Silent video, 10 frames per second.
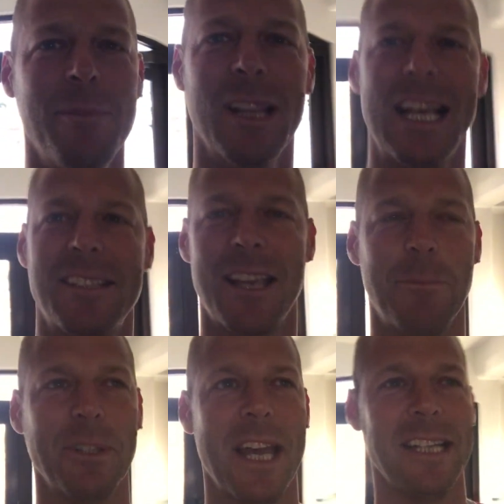Last
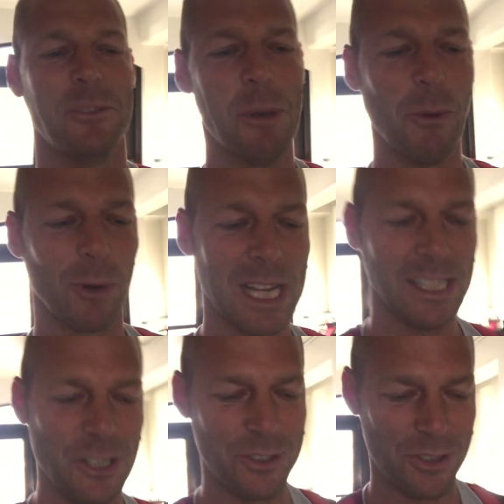couple nights, but we're
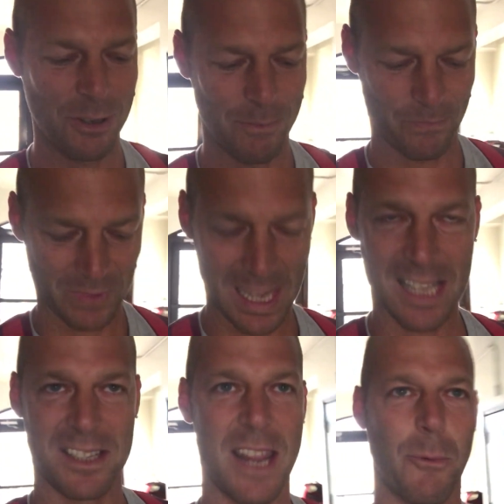getting used to them.
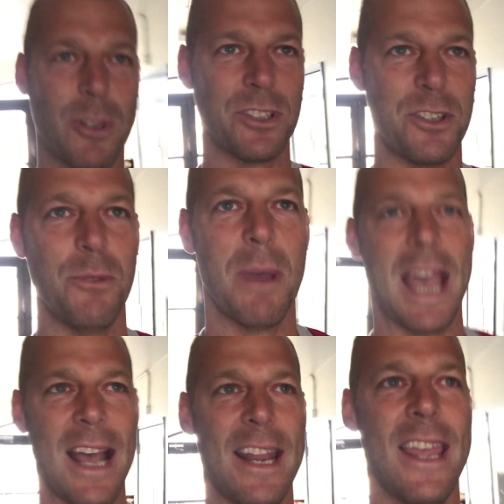Last night wasn't too
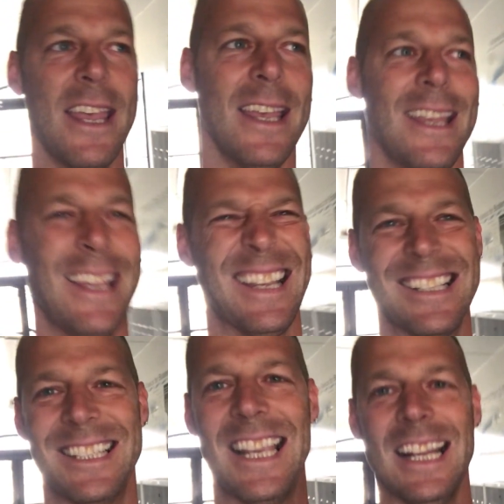bad
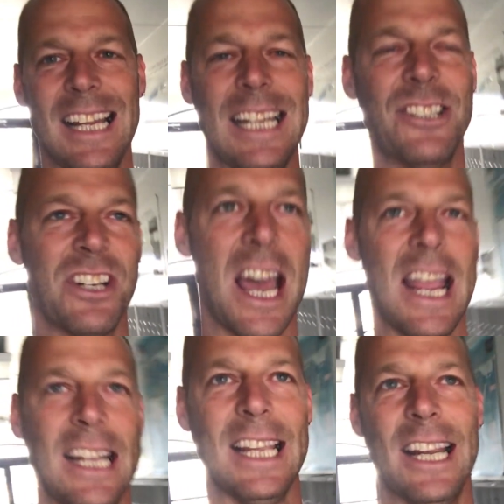because again, each
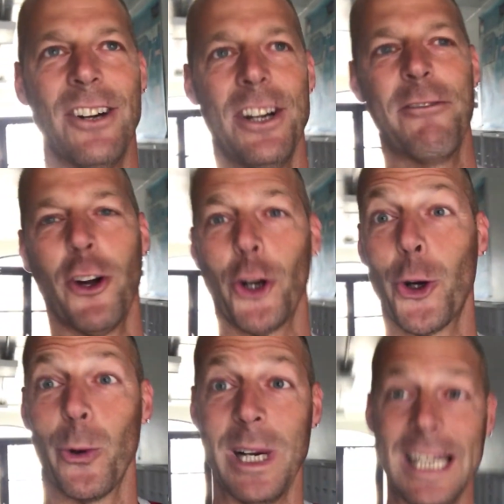night you hear different
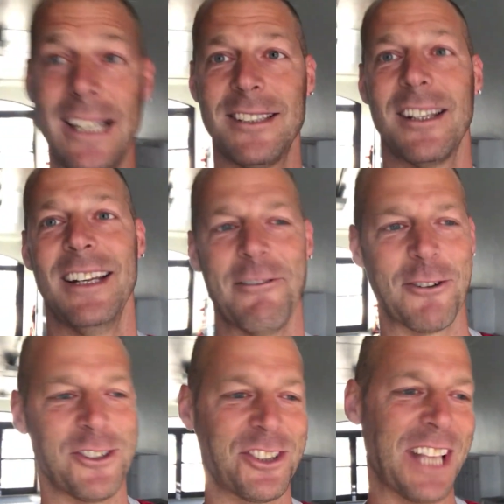creaks and
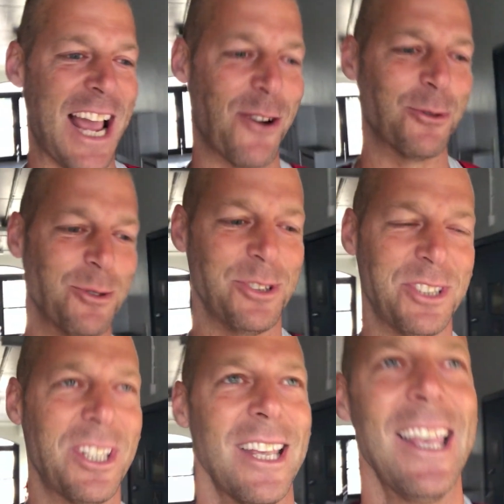different
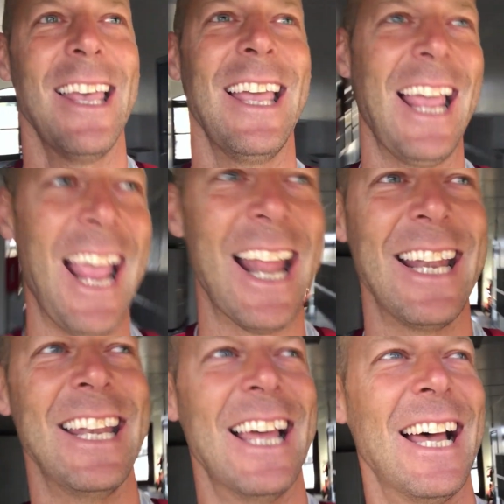sounds,
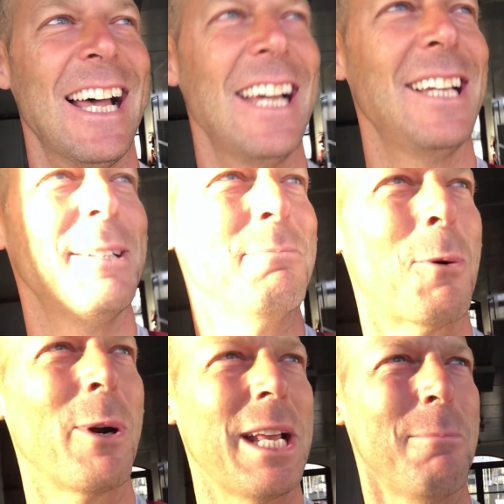and but
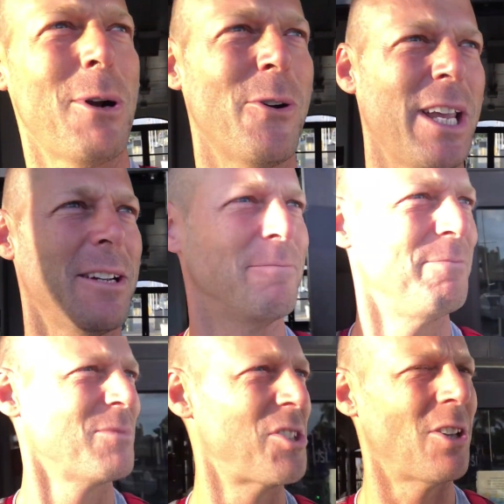we're getting broke in,
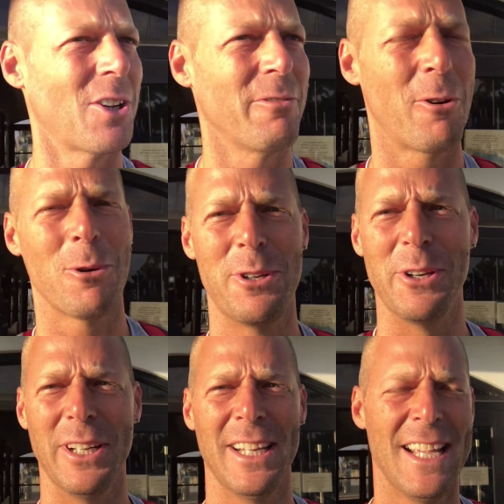so looking forward to it.